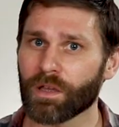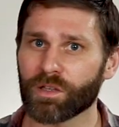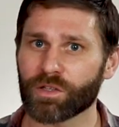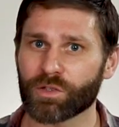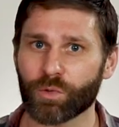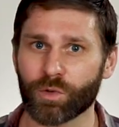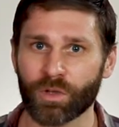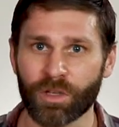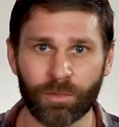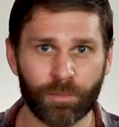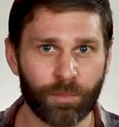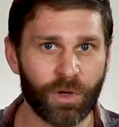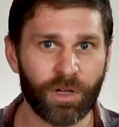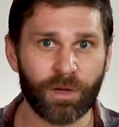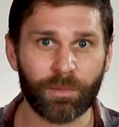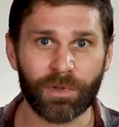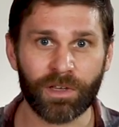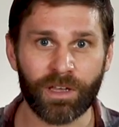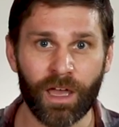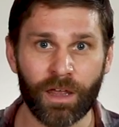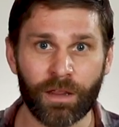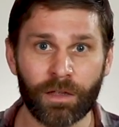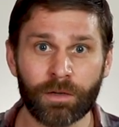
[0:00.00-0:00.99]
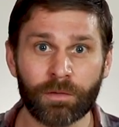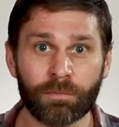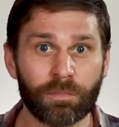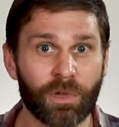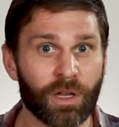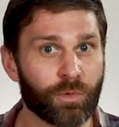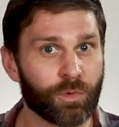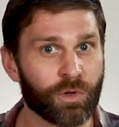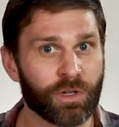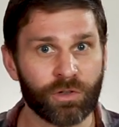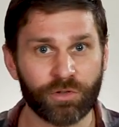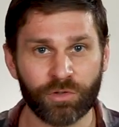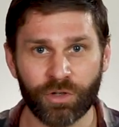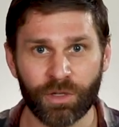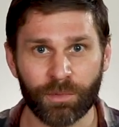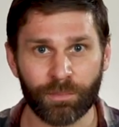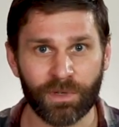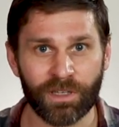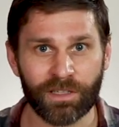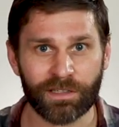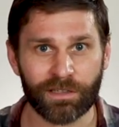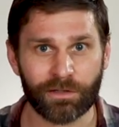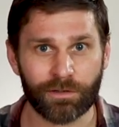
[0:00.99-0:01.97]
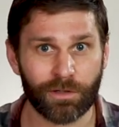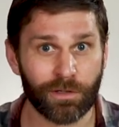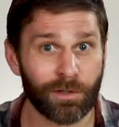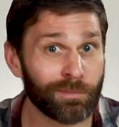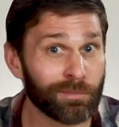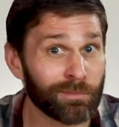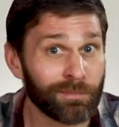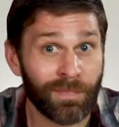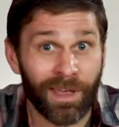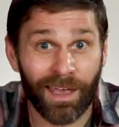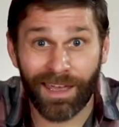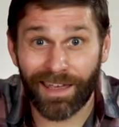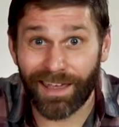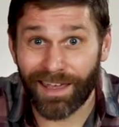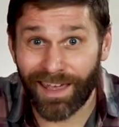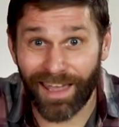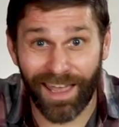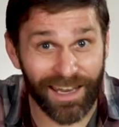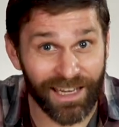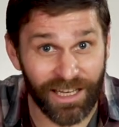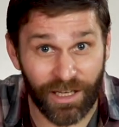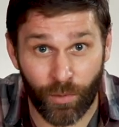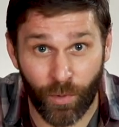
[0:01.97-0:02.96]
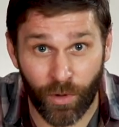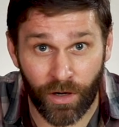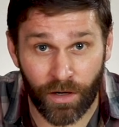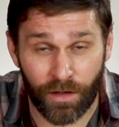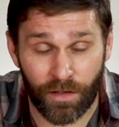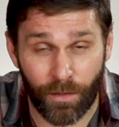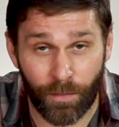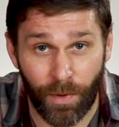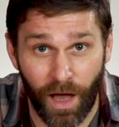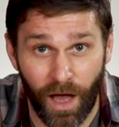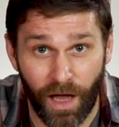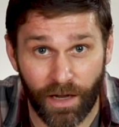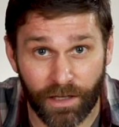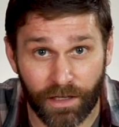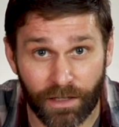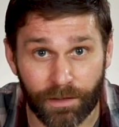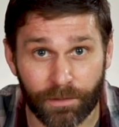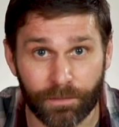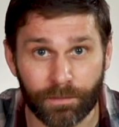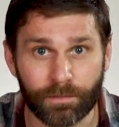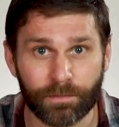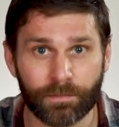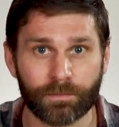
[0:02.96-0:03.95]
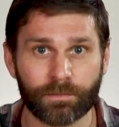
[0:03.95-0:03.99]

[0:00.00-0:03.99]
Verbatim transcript: So we can put them together and we can treat Bi syndrome anywhere in the body.